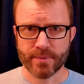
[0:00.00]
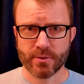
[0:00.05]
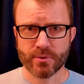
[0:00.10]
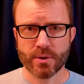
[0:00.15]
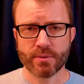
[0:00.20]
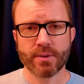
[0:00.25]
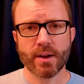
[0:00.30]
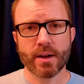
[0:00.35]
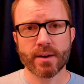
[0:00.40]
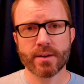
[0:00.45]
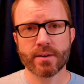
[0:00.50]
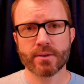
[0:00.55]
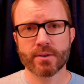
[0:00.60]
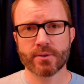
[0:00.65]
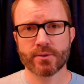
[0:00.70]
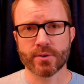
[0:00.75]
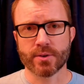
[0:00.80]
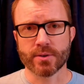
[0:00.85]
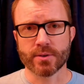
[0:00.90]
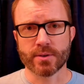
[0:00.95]
So I've got here
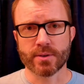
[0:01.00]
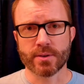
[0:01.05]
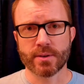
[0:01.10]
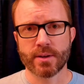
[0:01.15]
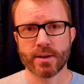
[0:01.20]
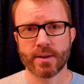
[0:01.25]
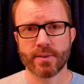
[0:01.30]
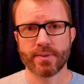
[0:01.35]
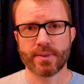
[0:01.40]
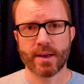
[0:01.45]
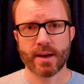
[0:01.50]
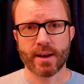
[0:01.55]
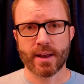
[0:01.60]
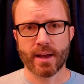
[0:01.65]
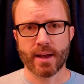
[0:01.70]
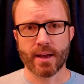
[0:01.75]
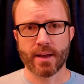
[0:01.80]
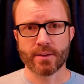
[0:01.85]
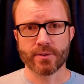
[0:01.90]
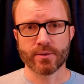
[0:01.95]
a circle, that
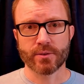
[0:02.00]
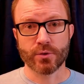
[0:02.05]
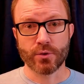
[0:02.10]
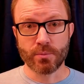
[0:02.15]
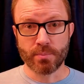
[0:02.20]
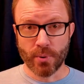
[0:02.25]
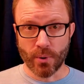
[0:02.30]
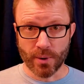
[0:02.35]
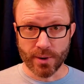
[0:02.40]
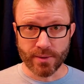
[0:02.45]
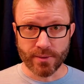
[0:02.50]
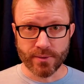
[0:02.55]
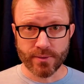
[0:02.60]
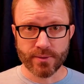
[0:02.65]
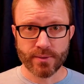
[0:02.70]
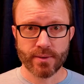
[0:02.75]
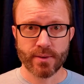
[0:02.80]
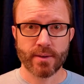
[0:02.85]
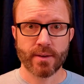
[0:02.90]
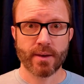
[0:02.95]
has two
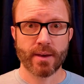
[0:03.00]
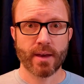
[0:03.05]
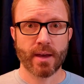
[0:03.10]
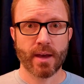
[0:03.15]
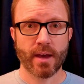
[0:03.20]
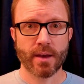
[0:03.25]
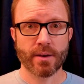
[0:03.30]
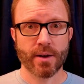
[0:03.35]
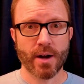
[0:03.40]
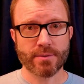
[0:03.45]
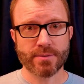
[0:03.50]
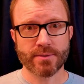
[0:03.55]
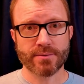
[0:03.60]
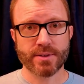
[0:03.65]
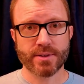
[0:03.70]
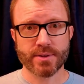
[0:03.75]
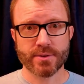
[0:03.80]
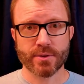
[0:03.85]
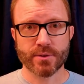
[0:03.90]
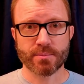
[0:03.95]
points, and off
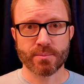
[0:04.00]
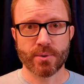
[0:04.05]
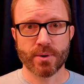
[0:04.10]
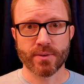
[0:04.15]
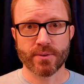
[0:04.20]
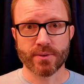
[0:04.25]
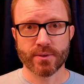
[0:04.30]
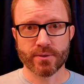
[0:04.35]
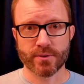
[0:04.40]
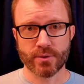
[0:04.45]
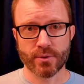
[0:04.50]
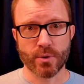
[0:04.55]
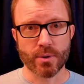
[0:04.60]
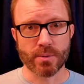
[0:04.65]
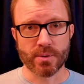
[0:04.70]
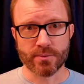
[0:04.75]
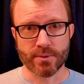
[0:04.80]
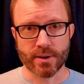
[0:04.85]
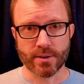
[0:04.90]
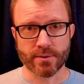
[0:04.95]
of each of those points, there's a
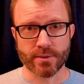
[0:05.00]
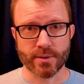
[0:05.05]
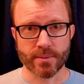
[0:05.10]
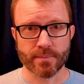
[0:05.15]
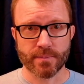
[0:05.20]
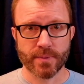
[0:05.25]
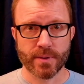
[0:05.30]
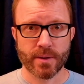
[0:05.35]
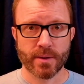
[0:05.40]
normal vector.